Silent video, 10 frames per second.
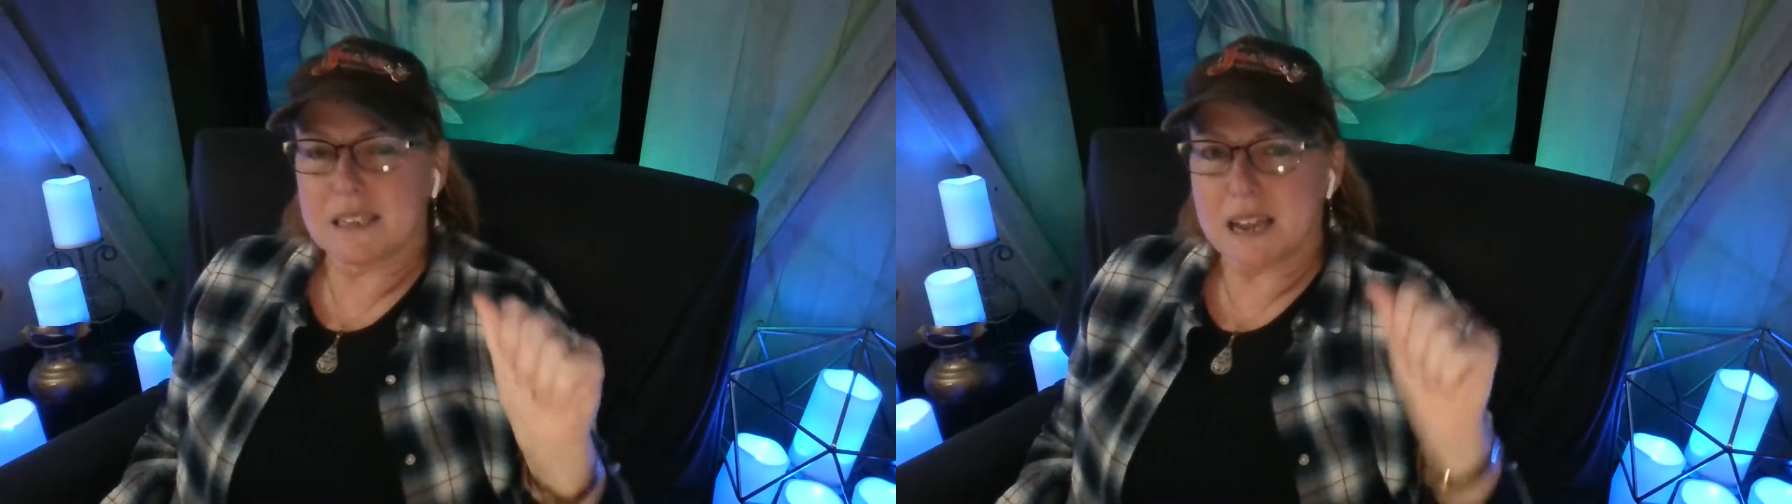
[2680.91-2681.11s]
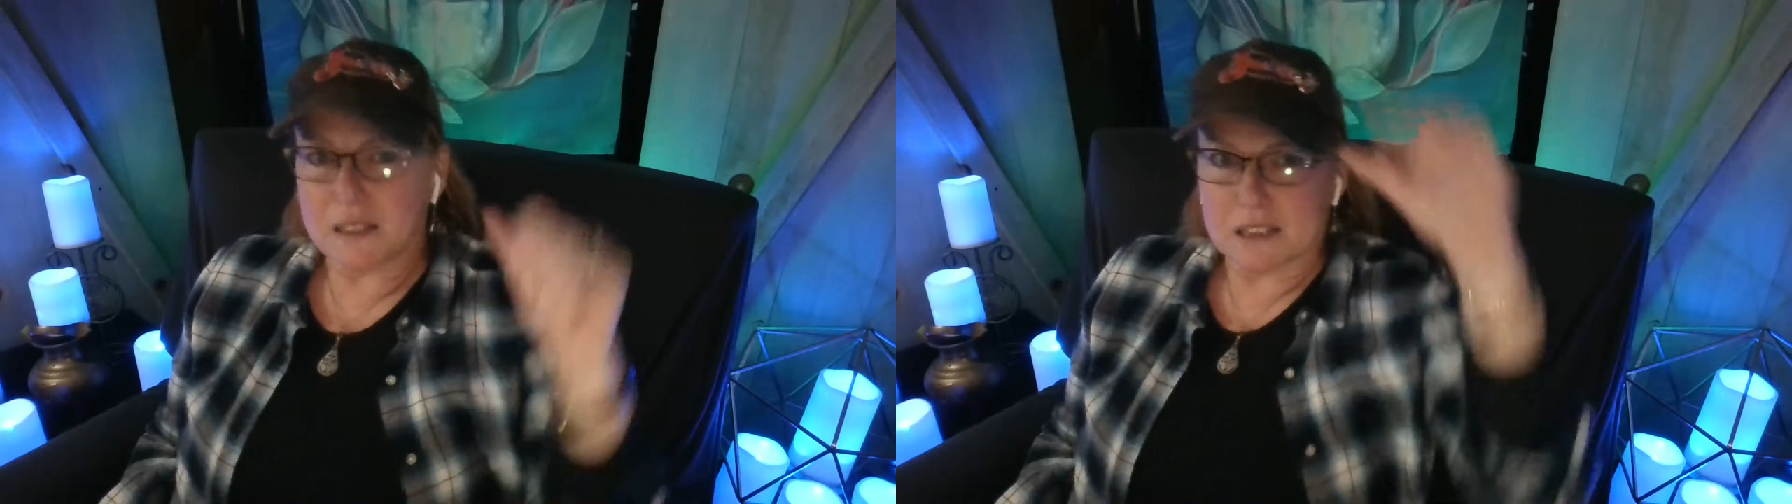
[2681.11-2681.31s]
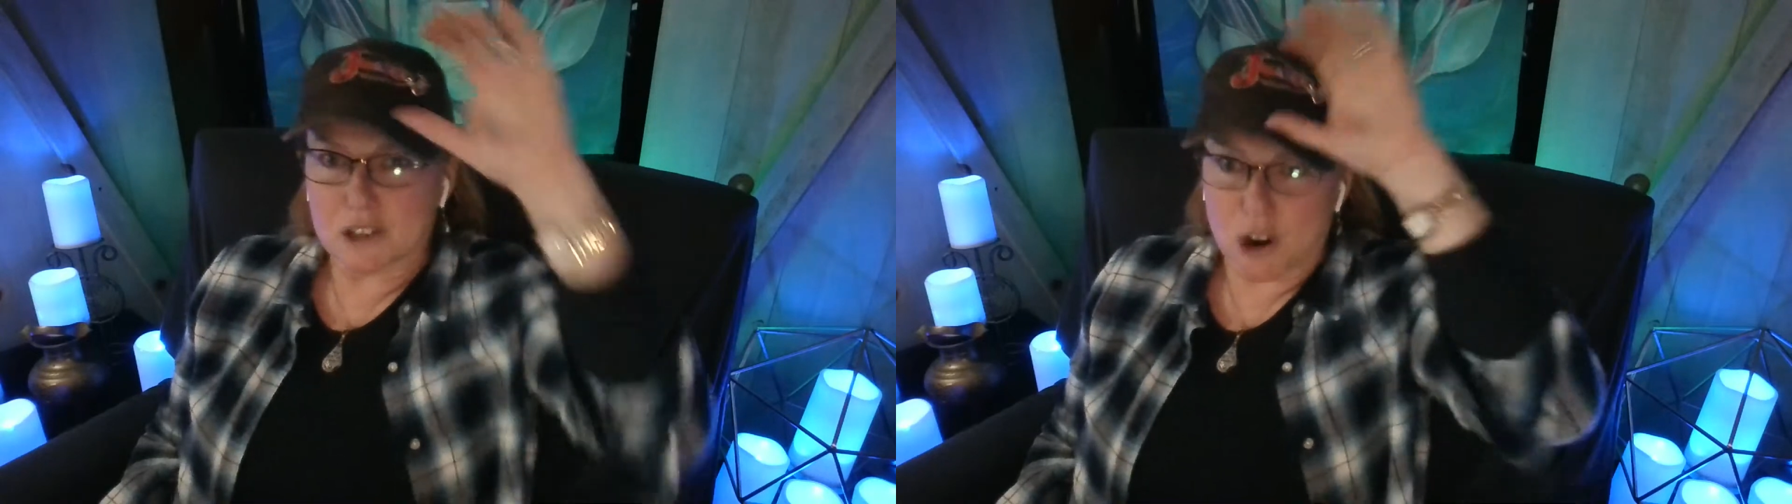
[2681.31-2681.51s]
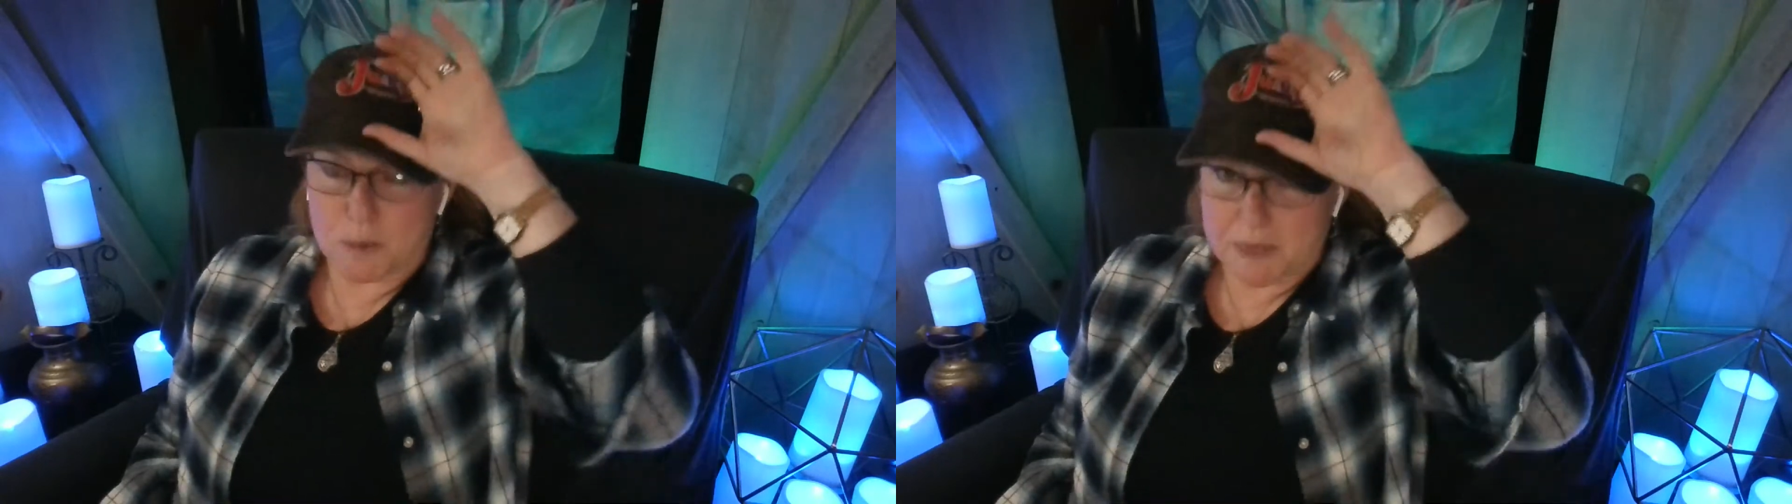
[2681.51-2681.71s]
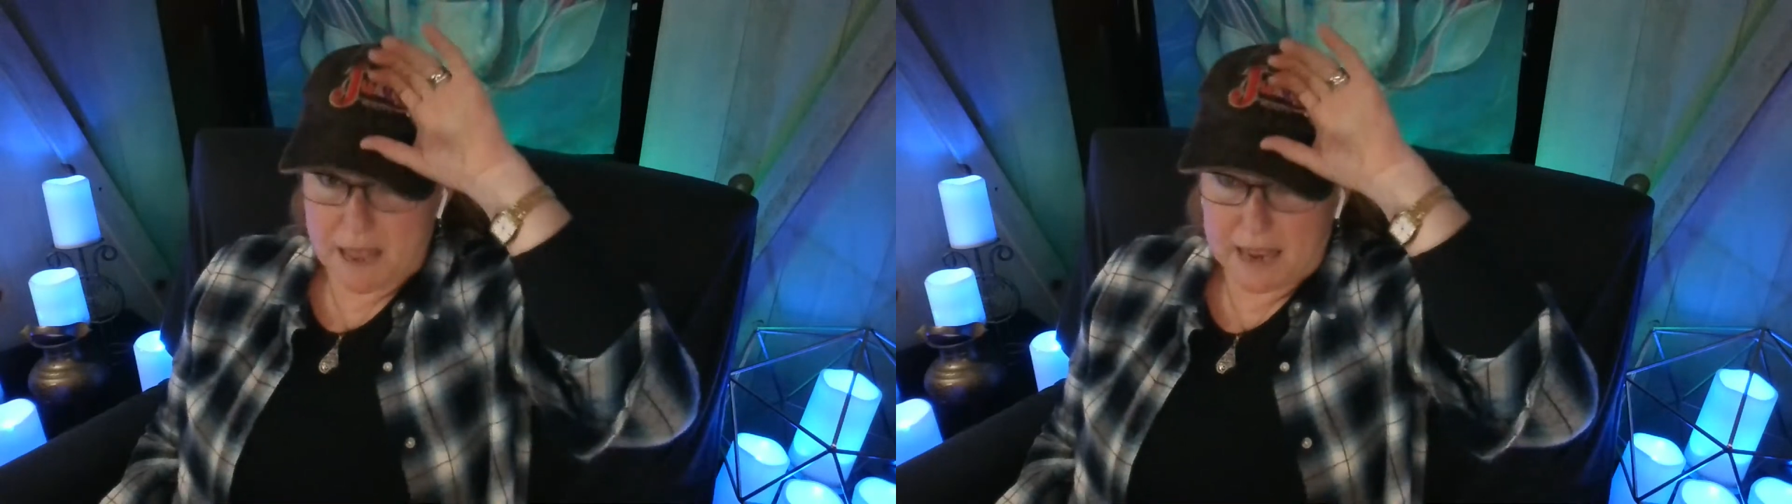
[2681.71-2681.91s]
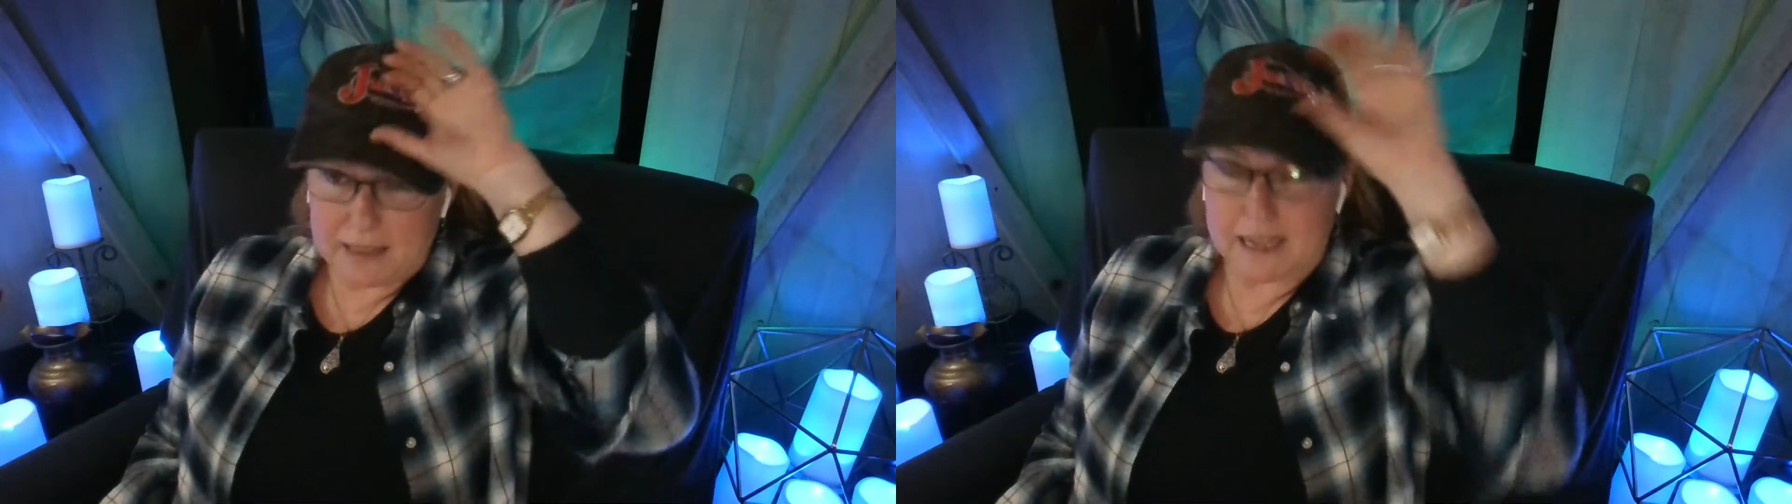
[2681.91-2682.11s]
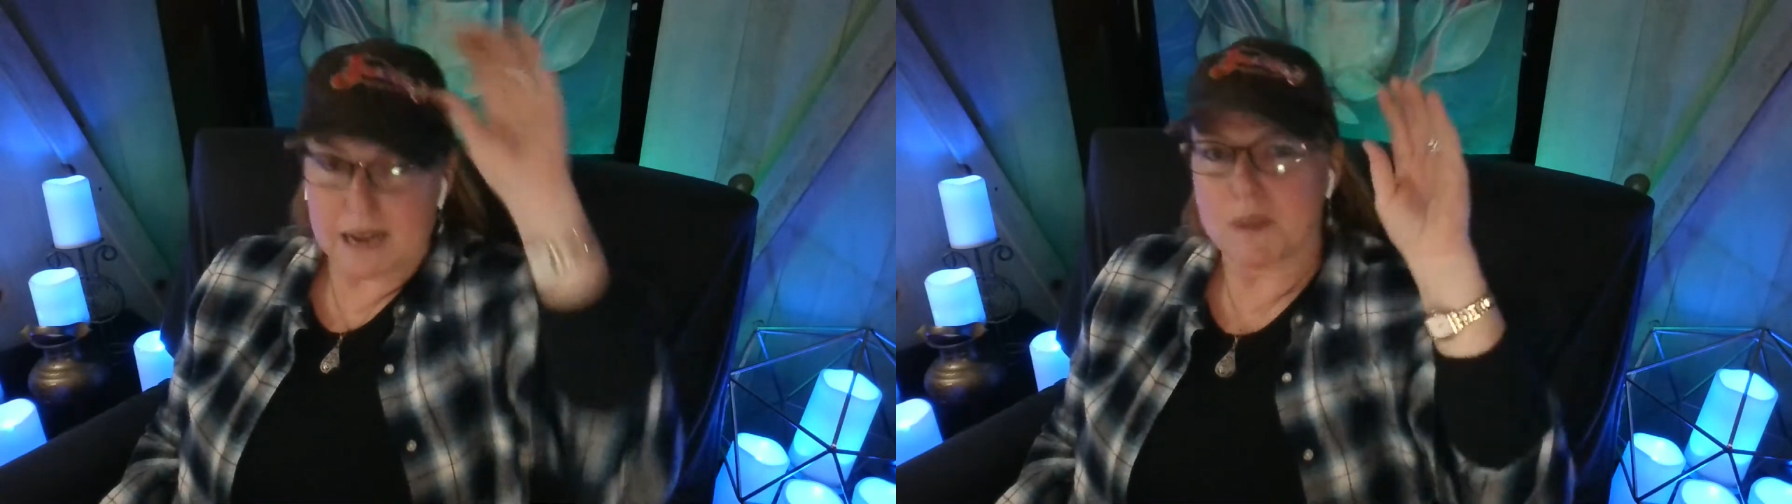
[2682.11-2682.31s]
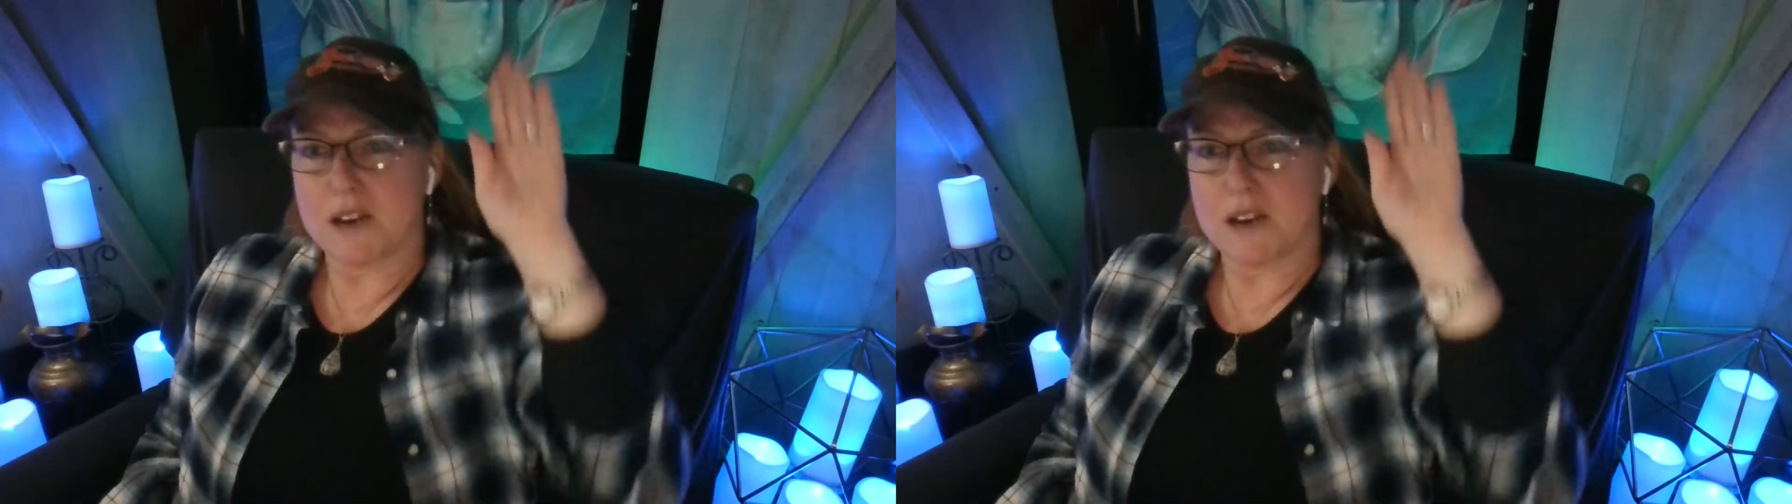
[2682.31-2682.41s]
stethoscope and the headlamp,